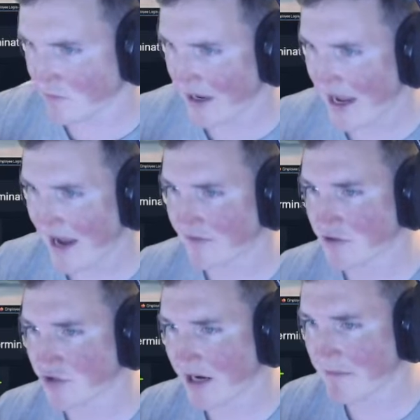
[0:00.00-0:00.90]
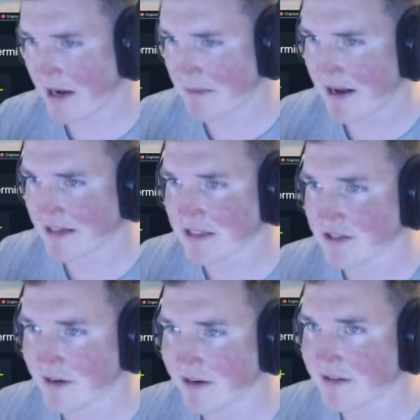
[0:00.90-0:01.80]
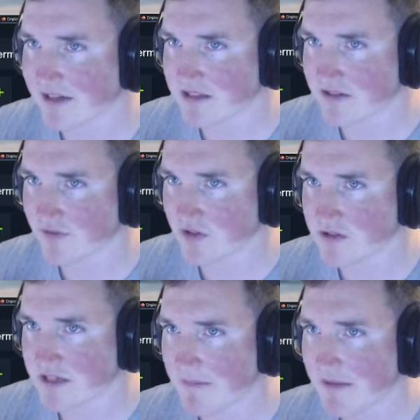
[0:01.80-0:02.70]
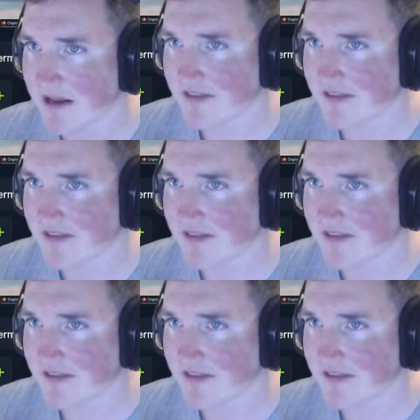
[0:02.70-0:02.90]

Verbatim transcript: we have to try and bypass this, right? That's the first step.